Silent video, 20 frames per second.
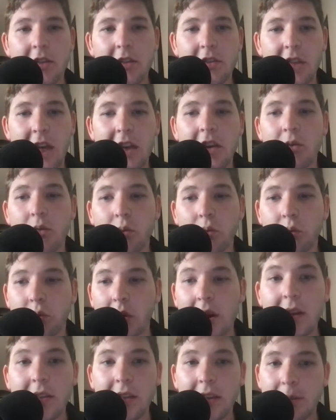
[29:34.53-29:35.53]
they could
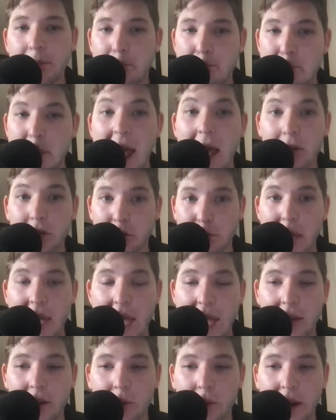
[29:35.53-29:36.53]
really bounce
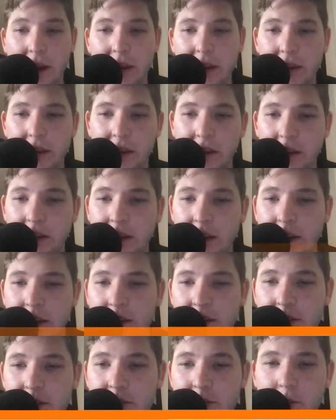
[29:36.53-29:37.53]
back right here.
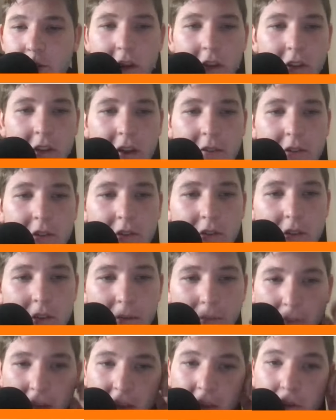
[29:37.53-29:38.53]
And Russ,
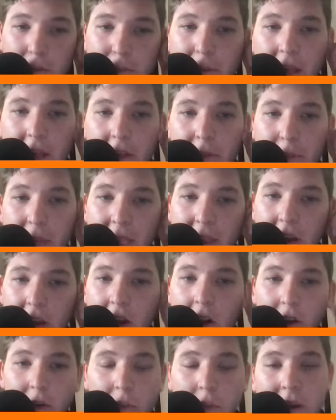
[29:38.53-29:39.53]
obviously, Bengals bounce back
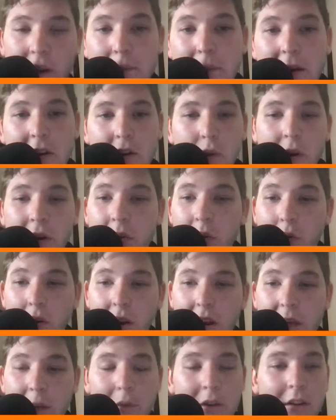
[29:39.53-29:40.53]
hard, win by
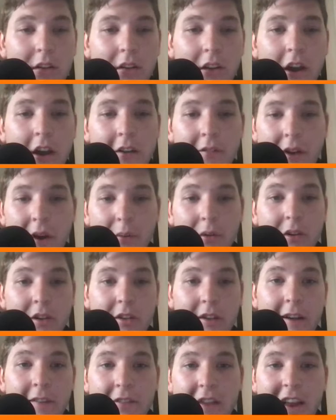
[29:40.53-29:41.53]
21. I would love
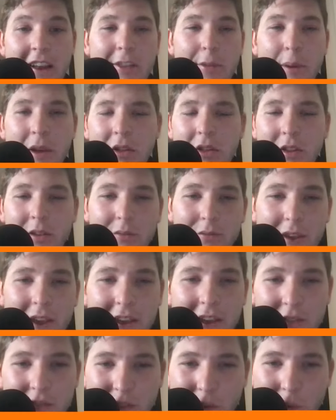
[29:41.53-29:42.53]
that, especially in
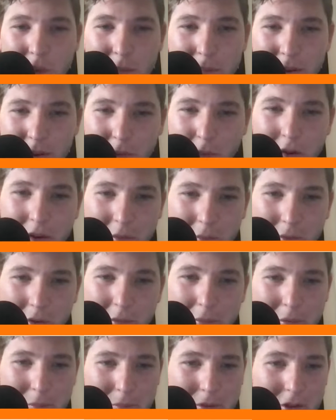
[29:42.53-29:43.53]
Vegas. The win by 21
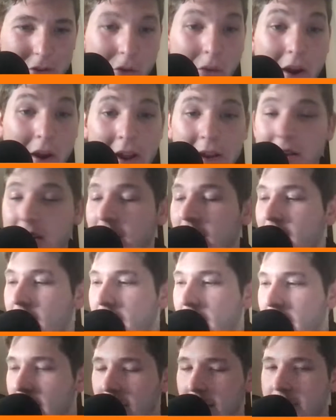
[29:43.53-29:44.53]
would be great.
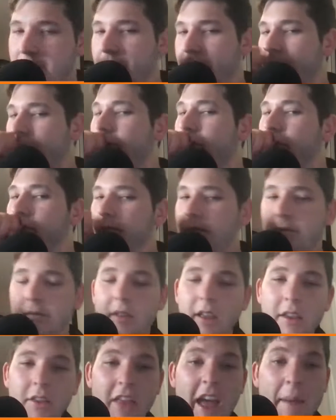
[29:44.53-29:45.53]

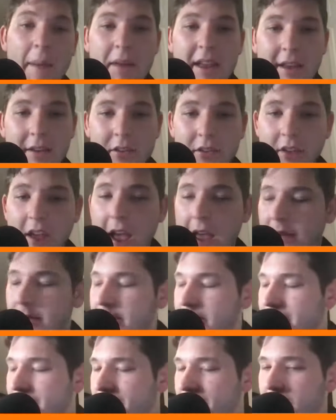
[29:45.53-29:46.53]
That being said,
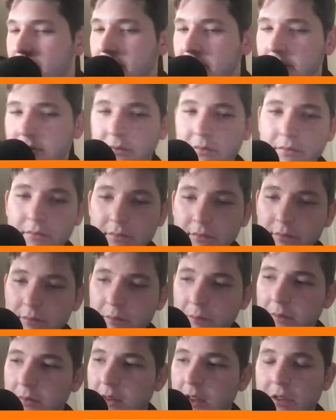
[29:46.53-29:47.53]

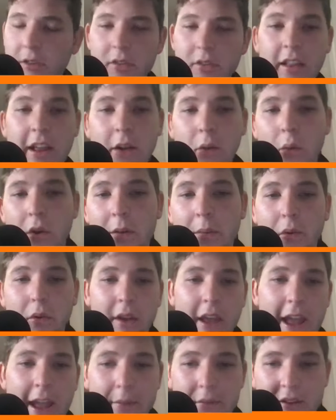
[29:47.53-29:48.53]
there's a lot of
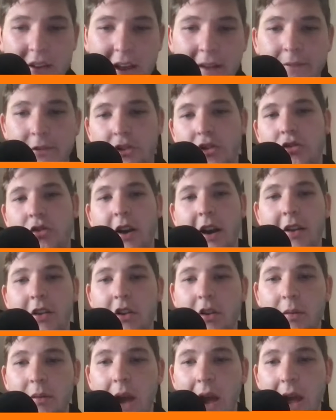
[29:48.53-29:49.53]
winnable games down the stretch.